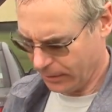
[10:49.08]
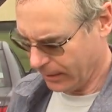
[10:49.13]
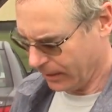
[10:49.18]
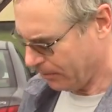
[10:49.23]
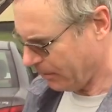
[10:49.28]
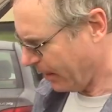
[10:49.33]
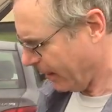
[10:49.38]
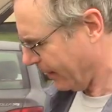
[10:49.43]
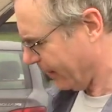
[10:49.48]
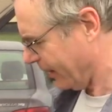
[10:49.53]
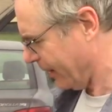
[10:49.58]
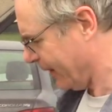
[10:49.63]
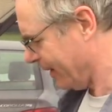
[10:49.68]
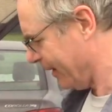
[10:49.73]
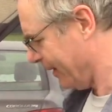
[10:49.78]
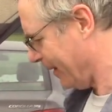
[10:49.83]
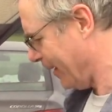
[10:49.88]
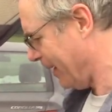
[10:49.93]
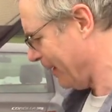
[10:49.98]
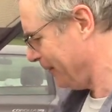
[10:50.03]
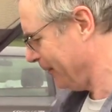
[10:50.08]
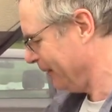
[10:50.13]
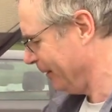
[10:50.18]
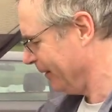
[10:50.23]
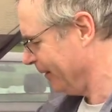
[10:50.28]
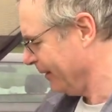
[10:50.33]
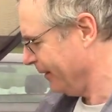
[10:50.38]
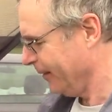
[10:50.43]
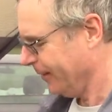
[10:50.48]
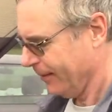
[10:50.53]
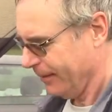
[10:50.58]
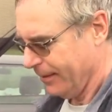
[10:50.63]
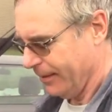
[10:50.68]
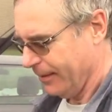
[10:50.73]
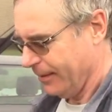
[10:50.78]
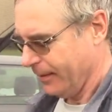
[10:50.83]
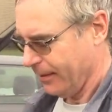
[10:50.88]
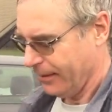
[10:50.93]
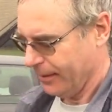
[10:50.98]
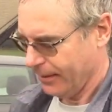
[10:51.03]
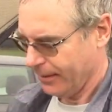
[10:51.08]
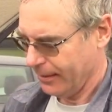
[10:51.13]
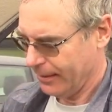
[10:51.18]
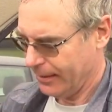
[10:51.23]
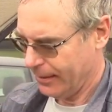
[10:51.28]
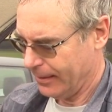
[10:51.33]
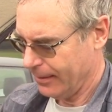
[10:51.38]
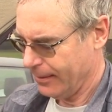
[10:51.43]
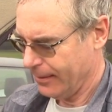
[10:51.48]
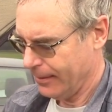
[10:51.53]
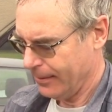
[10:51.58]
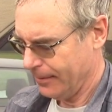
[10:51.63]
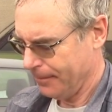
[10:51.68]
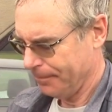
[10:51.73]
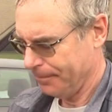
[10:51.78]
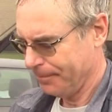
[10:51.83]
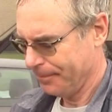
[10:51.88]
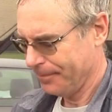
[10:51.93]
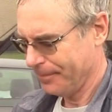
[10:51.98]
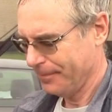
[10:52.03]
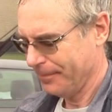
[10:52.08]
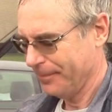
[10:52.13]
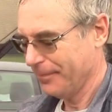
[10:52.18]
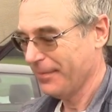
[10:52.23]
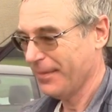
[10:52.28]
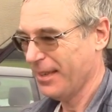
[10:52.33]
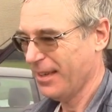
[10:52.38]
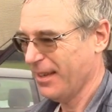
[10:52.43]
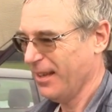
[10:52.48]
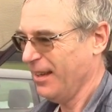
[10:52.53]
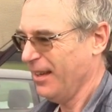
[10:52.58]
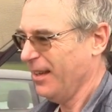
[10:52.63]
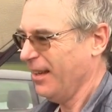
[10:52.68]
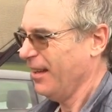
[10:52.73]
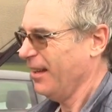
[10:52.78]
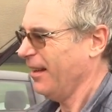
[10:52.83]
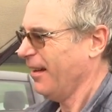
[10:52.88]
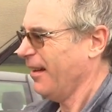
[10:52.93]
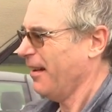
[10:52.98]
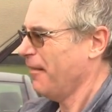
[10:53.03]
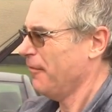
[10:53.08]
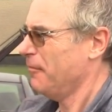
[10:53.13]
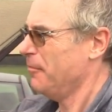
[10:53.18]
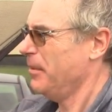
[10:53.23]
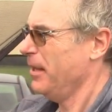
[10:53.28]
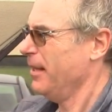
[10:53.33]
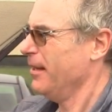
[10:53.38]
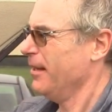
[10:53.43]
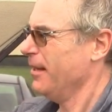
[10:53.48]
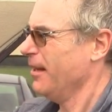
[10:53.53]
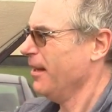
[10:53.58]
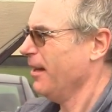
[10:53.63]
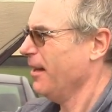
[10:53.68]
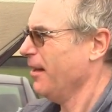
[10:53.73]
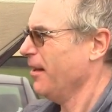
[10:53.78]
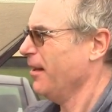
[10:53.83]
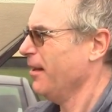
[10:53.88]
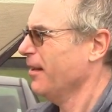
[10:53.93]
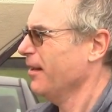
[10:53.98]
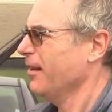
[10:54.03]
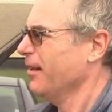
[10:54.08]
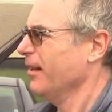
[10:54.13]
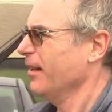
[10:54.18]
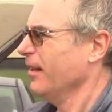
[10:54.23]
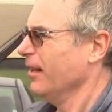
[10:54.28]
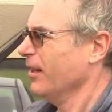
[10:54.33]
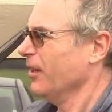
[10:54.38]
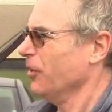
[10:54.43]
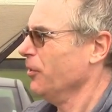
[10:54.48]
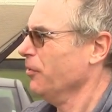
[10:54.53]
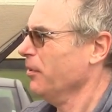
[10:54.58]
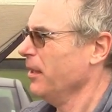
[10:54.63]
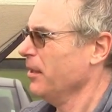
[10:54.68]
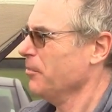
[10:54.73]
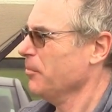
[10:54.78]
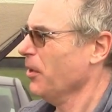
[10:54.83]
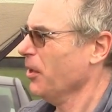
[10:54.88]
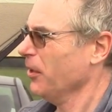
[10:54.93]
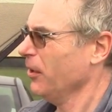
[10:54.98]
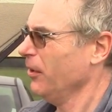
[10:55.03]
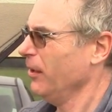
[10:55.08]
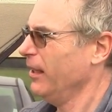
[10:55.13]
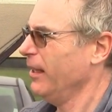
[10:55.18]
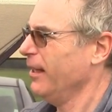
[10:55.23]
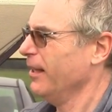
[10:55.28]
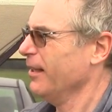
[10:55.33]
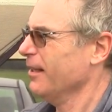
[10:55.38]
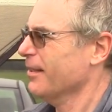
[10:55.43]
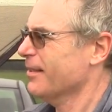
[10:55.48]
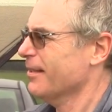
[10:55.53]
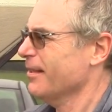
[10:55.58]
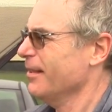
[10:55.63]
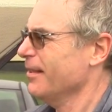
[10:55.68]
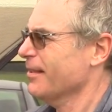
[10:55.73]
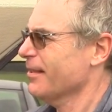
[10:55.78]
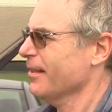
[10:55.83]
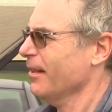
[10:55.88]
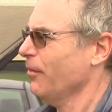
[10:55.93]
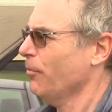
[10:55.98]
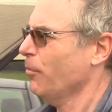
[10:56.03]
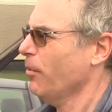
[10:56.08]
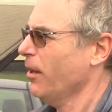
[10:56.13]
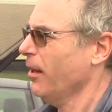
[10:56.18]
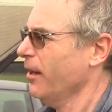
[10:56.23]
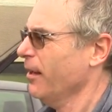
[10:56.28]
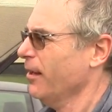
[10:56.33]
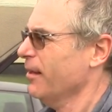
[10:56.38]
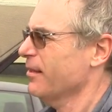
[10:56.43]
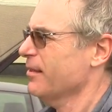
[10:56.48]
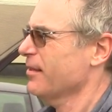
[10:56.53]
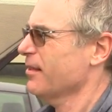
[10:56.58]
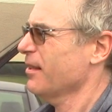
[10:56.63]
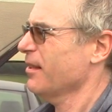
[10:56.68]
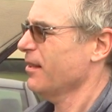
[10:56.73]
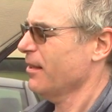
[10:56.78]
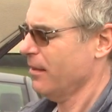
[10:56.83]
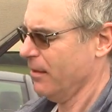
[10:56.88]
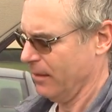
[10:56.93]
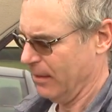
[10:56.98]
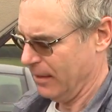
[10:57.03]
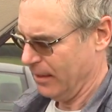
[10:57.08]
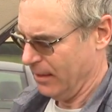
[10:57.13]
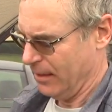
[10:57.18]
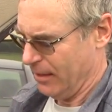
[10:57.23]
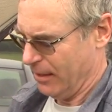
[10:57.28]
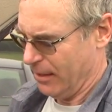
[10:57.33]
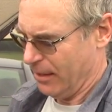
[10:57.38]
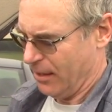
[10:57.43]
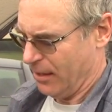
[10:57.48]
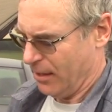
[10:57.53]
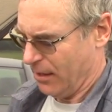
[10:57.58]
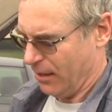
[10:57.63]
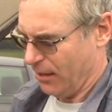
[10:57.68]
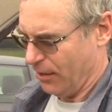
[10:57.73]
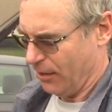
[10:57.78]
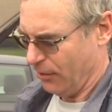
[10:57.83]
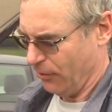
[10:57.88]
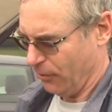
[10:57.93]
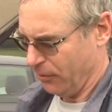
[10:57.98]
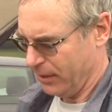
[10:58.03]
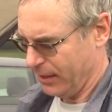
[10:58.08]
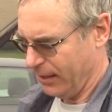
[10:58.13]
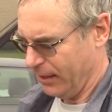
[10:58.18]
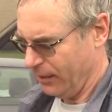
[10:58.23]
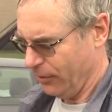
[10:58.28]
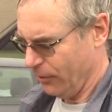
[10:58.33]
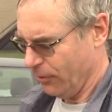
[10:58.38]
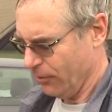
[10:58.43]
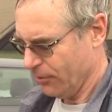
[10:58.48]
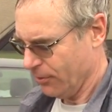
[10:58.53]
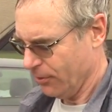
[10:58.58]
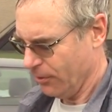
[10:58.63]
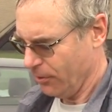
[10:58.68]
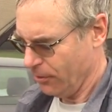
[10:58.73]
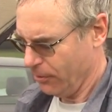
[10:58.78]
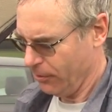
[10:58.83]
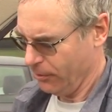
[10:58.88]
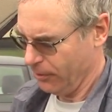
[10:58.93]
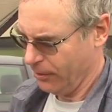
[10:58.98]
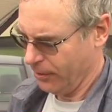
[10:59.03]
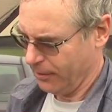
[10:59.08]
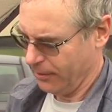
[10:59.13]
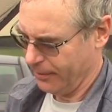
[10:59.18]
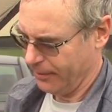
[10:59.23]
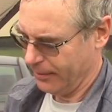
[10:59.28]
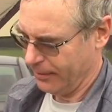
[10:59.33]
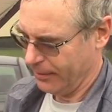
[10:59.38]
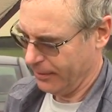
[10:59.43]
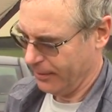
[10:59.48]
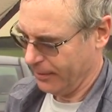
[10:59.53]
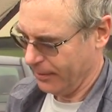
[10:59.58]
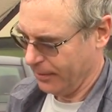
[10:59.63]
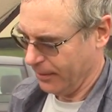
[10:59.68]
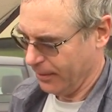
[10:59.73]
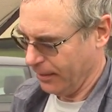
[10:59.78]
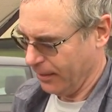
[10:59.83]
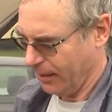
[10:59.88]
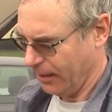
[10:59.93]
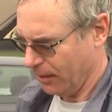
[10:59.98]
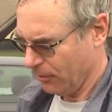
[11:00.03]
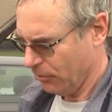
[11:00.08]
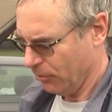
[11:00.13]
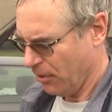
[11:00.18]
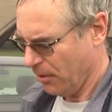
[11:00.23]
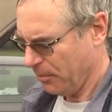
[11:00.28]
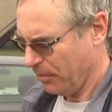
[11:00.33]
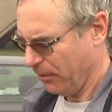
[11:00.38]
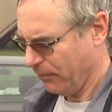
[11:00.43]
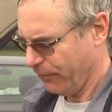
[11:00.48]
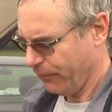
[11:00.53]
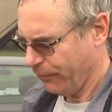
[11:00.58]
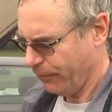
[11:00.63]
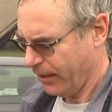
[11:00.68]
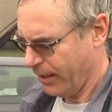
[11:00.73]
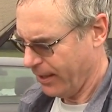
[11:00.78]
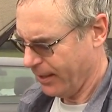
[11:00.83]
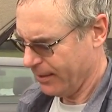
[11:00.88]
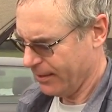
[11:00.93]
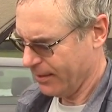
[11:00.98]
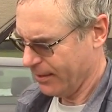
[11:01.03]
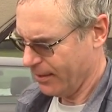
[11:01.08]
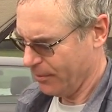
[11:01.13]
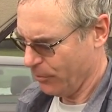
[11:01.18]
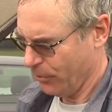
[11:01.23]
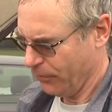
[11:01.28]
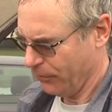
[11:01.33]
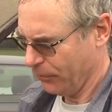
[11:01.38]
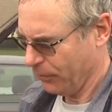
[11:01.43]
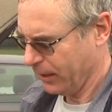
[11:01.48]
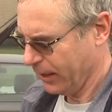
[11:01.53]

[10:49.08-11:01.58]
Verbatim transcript: Quebec, Canada. Uh, I've been uh, doing modeling since I was uh, thirteen years old. I grew up in France and moved to